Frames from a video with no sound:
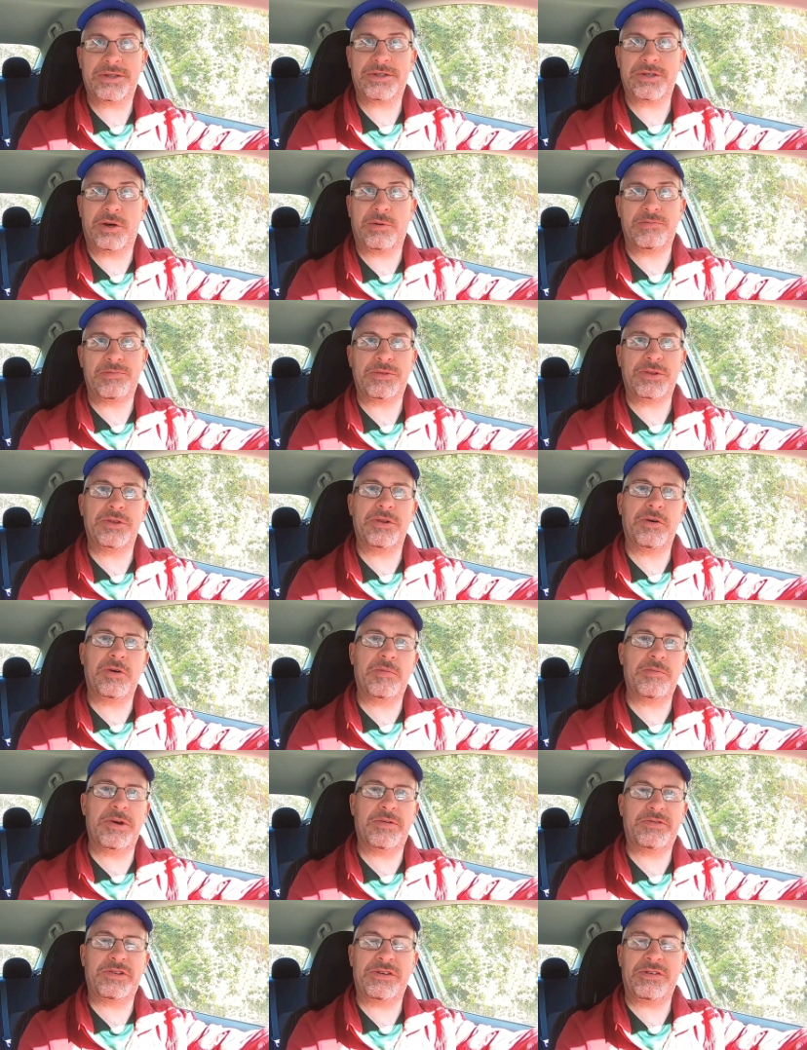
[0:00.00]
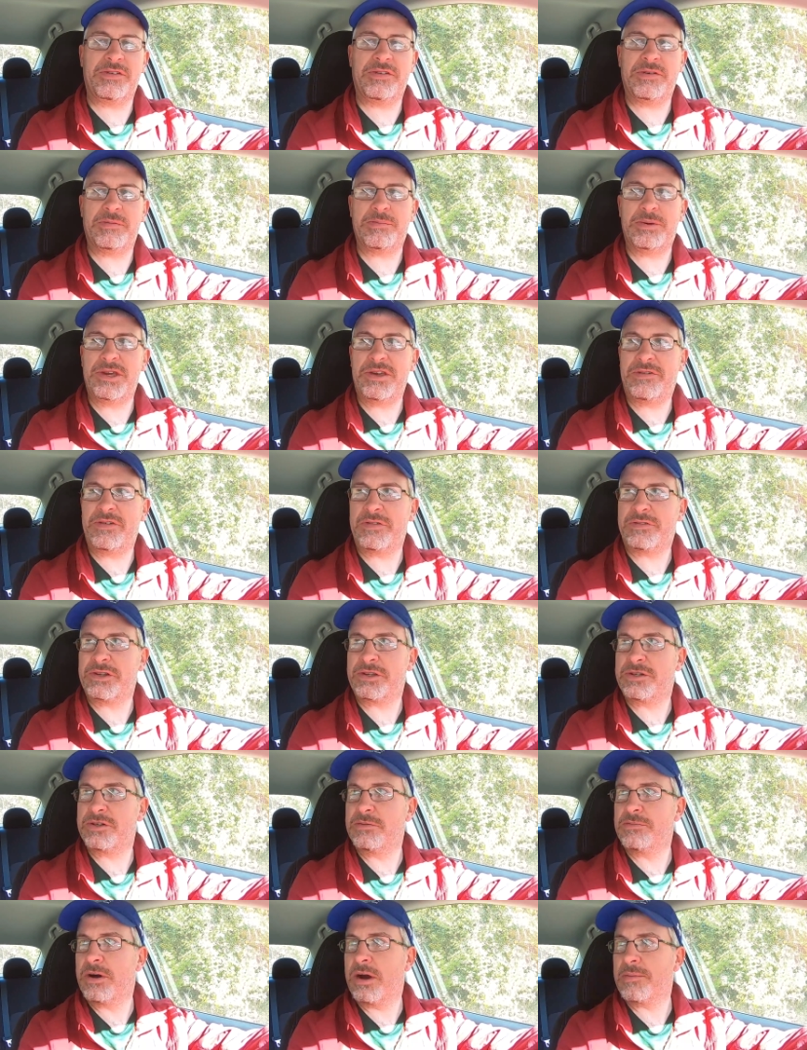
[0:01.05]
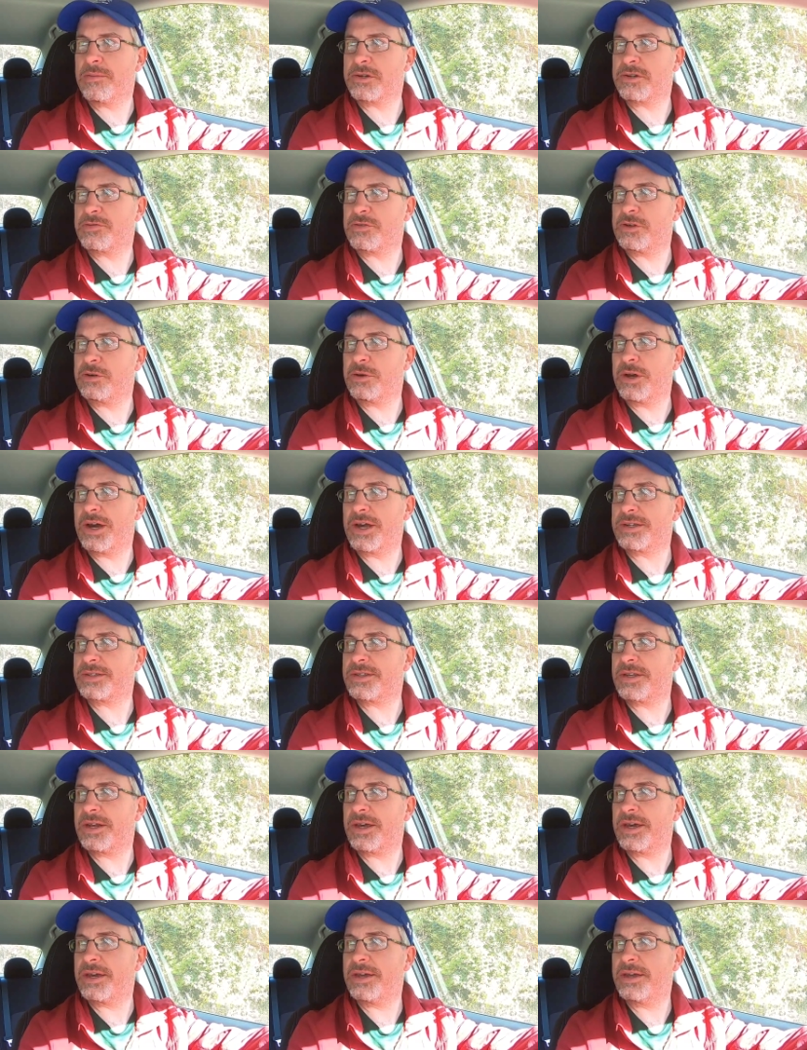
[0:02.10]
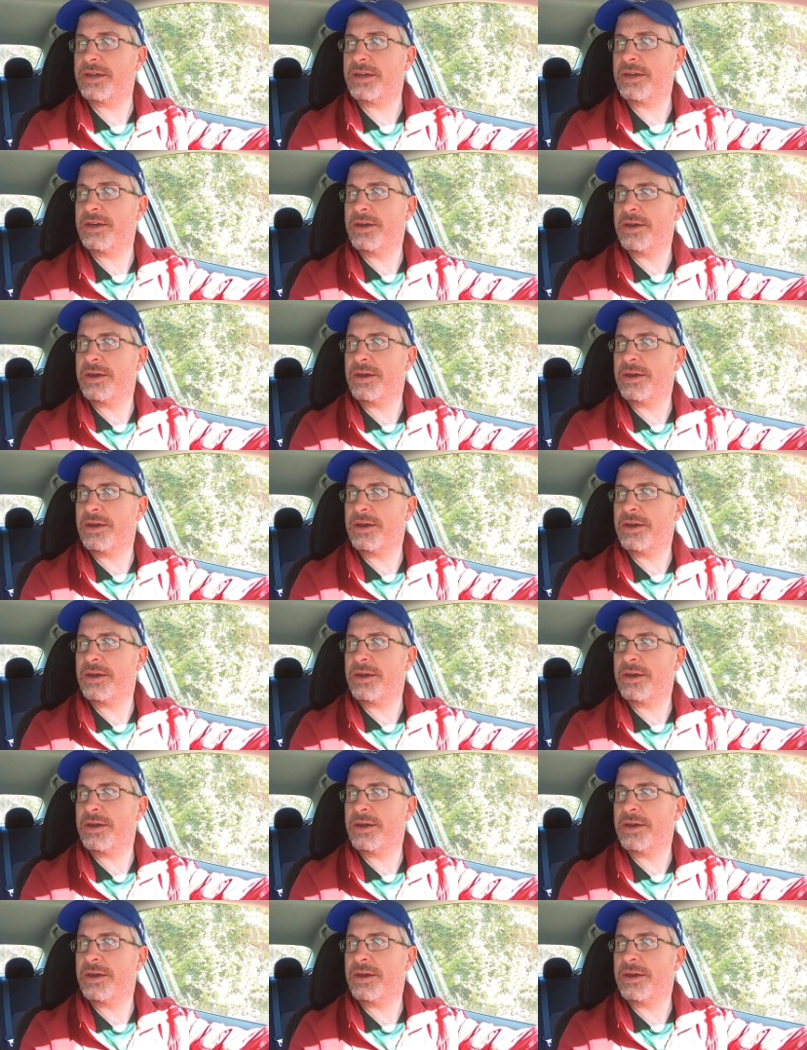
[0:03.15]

So no B-52 bombers for you guys today.